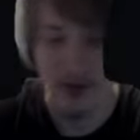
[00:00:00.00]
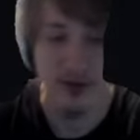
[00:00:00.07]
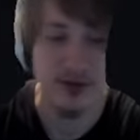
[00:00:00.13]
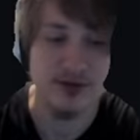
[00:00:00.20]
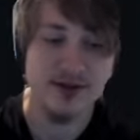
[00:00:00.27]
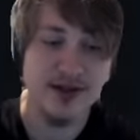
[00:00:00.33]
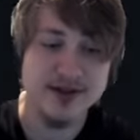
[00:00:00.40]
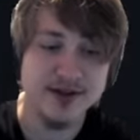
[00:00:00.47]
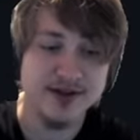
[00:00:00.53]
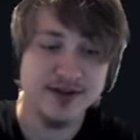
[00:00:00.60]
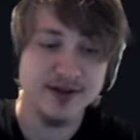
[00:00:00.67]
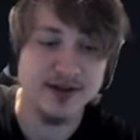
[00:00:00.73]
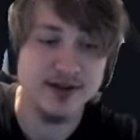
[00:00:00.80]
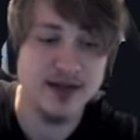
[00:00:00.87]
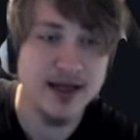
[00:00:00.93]
So now that
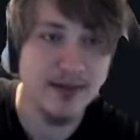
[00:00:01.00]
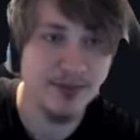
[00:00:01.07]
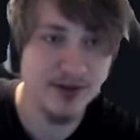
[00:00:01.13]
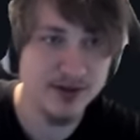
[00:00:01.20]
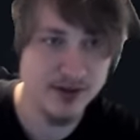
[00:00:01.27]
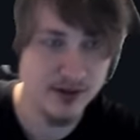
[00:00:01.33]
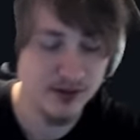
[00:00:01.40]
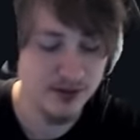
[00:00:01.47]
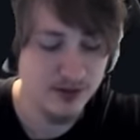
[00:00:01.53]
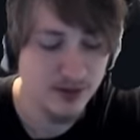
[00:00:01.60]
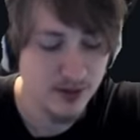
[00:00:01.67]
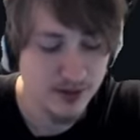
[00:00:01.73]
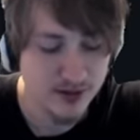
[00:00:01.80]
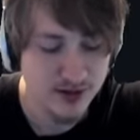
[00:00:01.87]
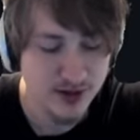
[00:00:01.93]
the app is done
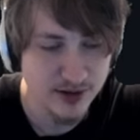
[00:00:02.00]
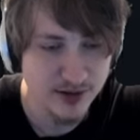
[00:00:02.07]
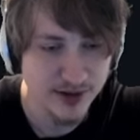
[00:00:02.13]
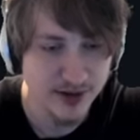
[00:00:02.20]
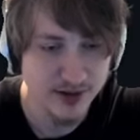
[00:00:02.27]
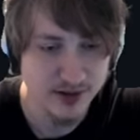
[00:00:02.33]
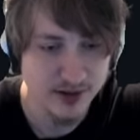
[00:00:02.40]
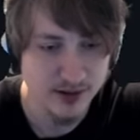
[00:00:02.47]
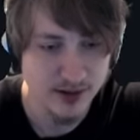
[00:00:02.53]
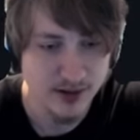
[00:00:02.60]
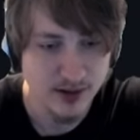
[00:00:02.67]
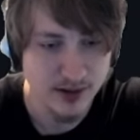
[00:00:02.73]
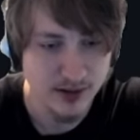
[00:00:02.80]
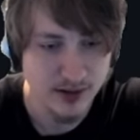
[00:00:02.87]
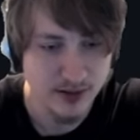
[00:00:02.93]
generating,
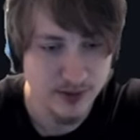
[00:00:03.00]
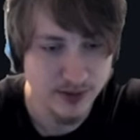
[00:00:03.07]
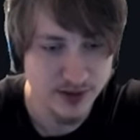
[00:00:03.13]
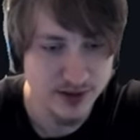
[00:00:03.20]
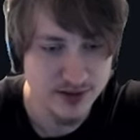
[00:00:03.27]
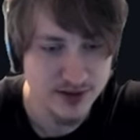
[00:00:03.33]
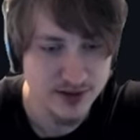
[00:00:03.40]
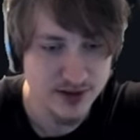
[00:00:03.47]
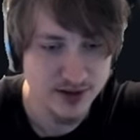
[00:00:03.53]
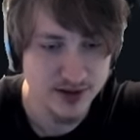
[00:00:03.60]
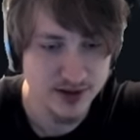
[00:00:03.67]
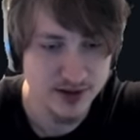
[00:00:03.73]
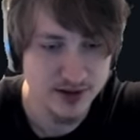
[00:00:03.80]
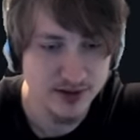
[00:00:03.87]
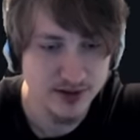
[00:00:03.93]
you can see
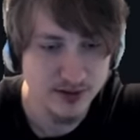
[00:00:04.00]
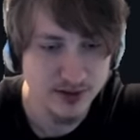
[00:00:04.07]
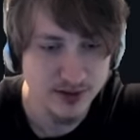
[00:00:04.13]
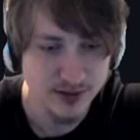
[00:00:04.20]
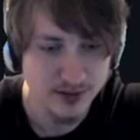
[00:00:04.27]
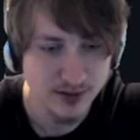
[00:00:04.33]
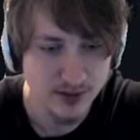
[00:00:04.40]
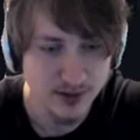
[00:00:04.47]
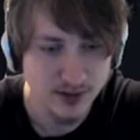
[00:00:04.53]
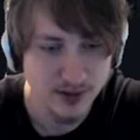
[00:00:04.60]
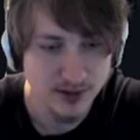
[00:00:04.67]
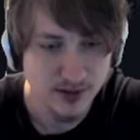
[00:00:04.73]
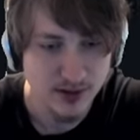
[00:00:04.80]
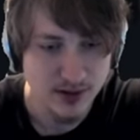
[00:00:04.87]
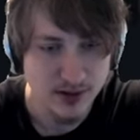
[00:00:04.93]
into it
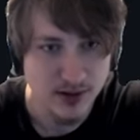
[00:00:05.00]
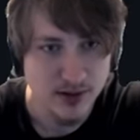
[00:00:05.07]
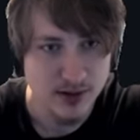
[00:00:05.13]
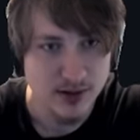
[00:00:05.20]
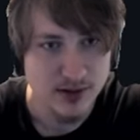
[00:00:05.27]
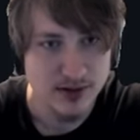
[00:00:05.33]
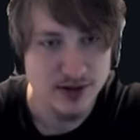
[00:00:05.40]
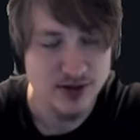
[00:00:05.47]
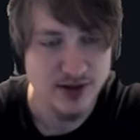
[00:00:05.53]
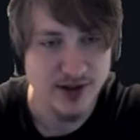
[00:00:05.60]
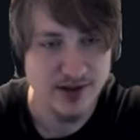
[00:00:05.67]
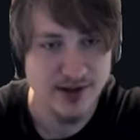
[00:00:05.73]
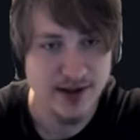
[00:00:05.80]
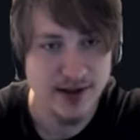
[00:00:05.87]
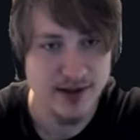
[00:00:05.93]
just
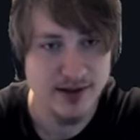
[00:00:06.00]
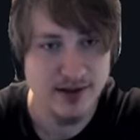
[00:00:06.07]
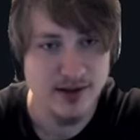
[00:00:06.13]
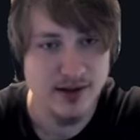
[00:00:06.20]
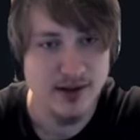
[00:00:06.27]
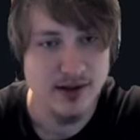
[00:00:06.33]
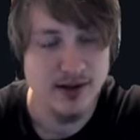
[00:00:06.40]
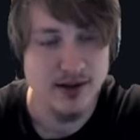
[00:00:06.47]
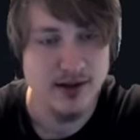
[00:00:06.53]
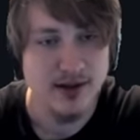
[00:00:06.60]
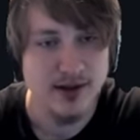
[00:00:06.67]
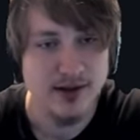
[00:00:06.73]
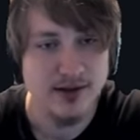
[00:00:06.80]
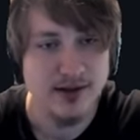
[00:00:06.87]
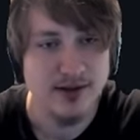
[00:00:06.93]
like that
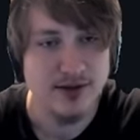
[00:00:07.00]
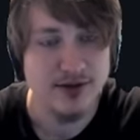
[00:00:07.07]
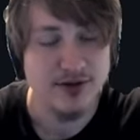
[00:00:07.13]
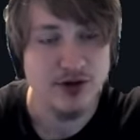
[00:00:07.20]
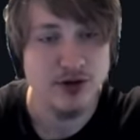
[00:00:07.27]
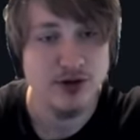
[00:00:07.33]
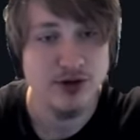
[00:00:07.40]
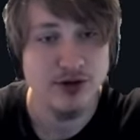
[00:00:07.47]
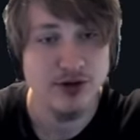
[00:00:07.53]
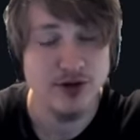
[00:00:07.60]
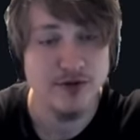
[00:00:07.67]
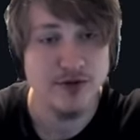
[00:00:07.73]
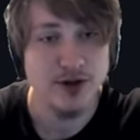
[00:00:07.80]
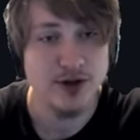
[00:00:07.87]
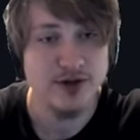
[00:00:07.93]
and then start the
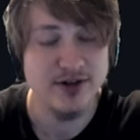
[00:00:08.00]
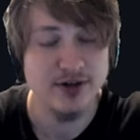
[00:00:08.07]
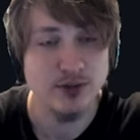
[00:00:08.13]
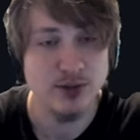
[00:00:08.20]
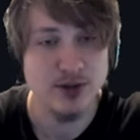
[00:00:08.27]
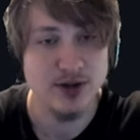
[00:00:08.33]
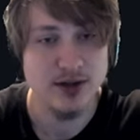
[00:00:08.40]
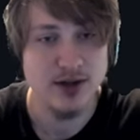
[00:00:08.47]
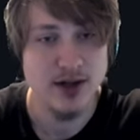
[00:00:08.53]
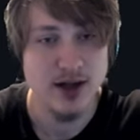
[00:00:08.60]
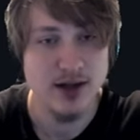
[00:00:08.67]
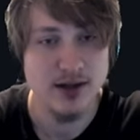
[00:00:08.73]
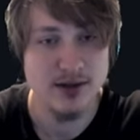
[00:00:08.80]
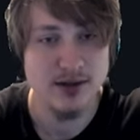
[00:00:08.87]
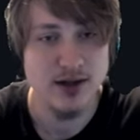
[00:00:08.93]
server since we're
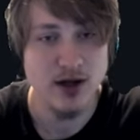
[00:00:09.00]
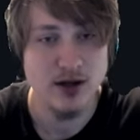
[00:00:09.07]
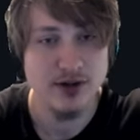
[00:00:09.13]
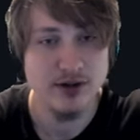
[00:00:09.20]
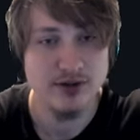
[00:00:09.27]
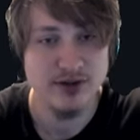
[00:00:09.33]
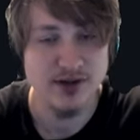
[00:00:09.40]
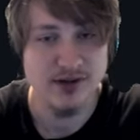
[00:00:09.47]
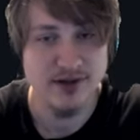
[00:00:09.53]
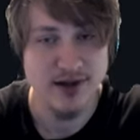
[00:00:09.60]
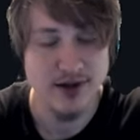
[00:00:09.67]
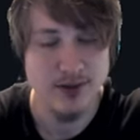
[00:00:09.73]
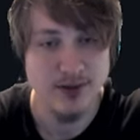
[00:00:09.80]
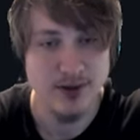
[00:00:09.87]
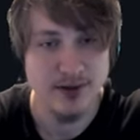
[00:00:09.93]
not using
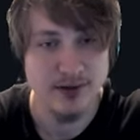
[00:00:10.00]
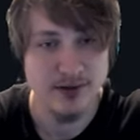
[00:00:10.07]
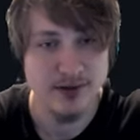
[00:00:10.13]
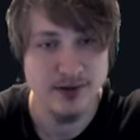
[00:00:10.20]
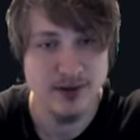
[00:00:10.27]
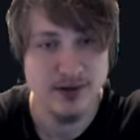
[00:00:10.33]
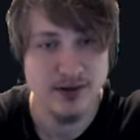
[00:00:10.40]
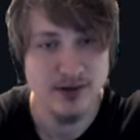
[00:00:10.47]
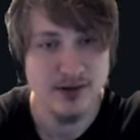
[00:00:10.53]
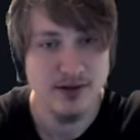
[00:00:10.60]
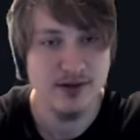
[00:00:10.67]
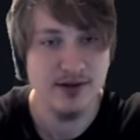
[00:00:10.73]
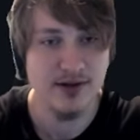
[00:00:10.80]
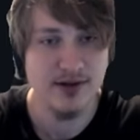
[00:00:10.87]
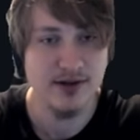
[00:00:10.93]
tailwind
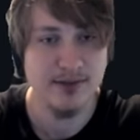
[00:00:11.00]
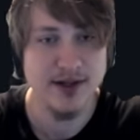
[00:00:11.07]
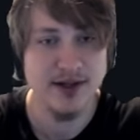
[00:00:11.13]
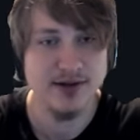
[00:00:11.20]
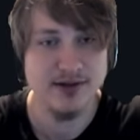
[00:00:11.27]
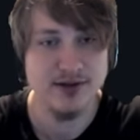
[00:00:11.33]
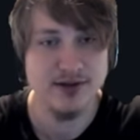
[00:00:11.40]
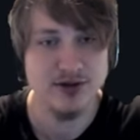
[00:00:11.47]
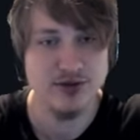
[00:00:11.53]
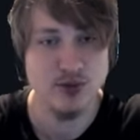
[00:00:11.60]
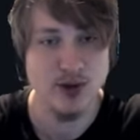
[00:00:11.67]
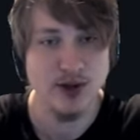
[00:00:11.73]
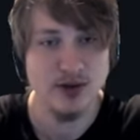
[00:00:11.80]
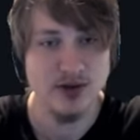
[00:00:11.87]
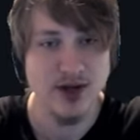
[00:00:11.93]
the command is just
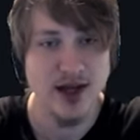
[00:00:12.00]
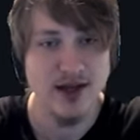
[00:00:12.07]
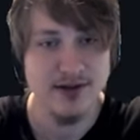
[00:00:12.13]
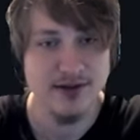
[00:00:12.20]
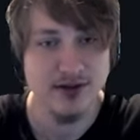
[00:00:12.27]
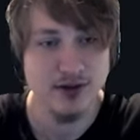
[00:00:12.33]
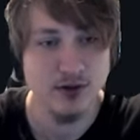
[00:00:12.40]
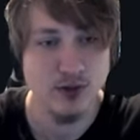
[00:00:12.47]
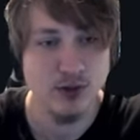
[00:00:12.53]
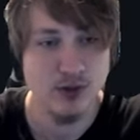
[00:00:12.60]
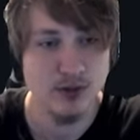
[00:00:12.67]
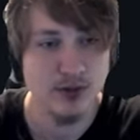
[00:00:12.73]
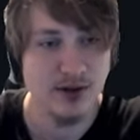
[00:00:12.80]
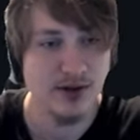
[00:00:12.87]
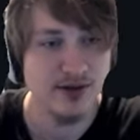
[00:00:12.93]
rails s or
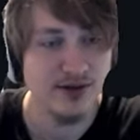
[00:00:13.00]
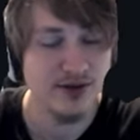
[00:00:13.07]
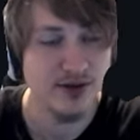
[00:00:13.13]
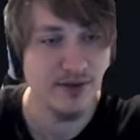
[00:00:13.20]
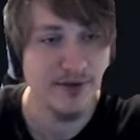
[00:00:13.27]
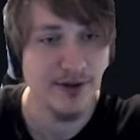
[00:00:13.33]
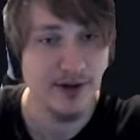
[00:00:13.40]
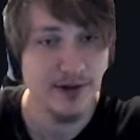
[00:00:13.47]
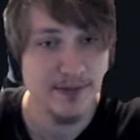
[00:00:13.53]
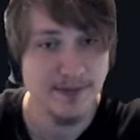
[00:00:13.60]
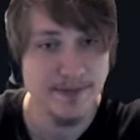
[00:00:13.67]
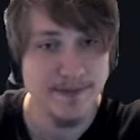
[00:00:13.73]
rails server